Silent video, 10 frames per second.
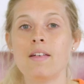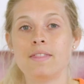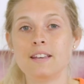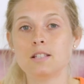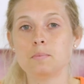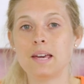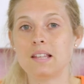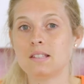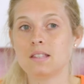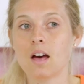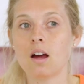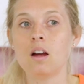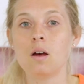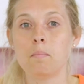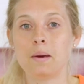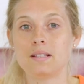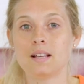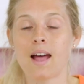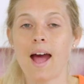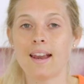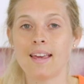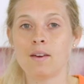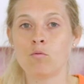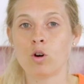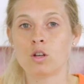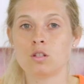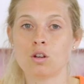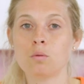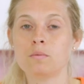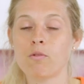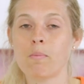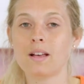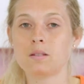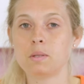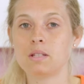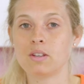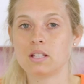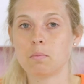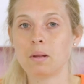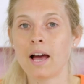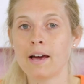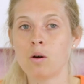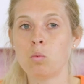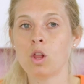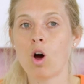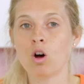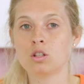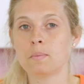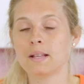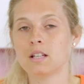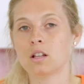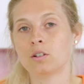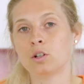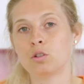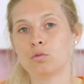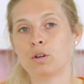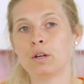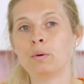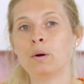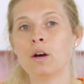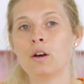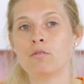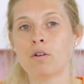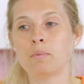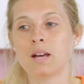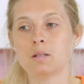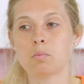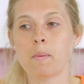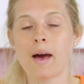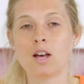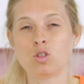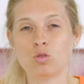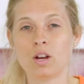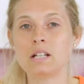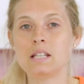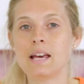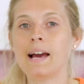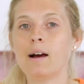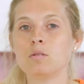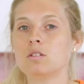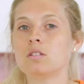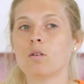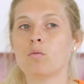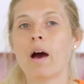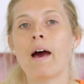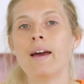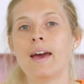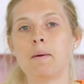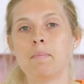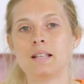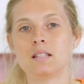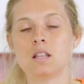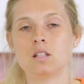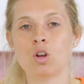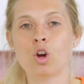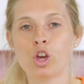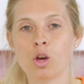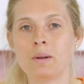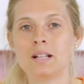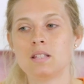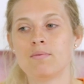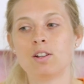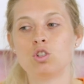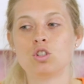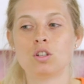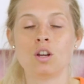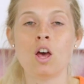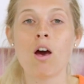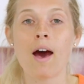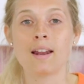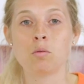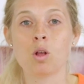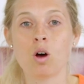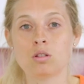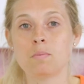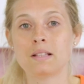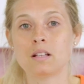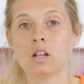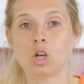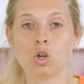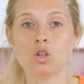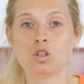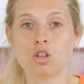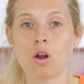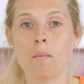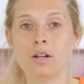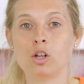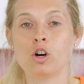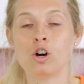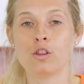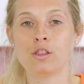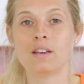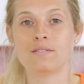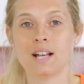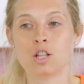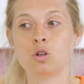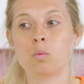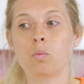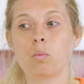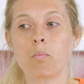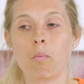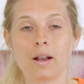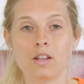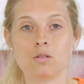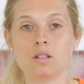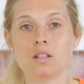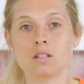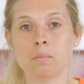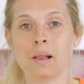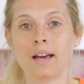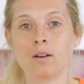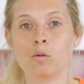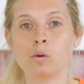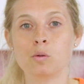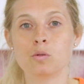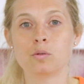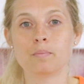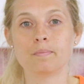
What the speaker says: This means that basically any invoice that comes from that specific supplier will automatically go through from Dext Prepare straight to the accounting software. It means that there's no human intervention, and it will automatically go to the nominal code that you've set up when using the Supplier Rules.